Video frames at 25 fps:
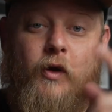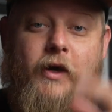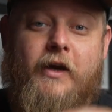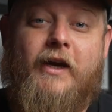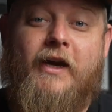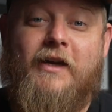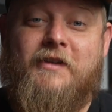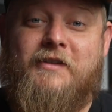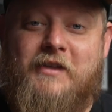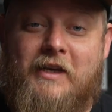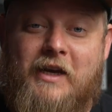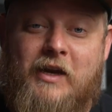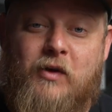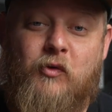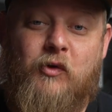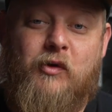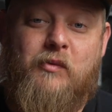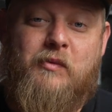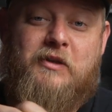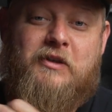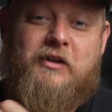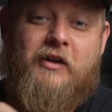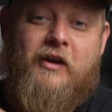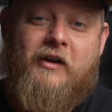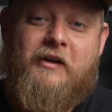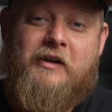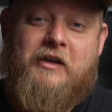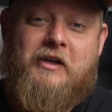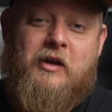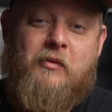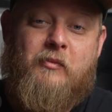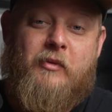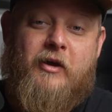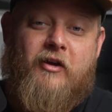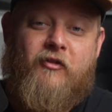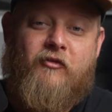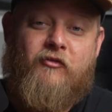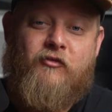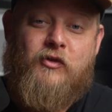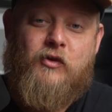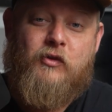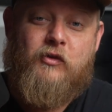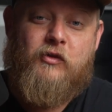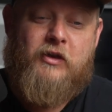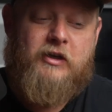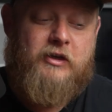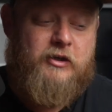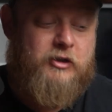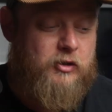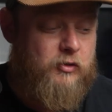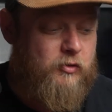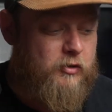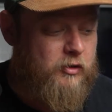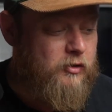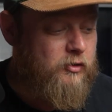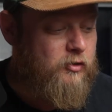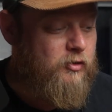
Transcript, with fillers: hey guys, today we're gonna to be talking about a few things you can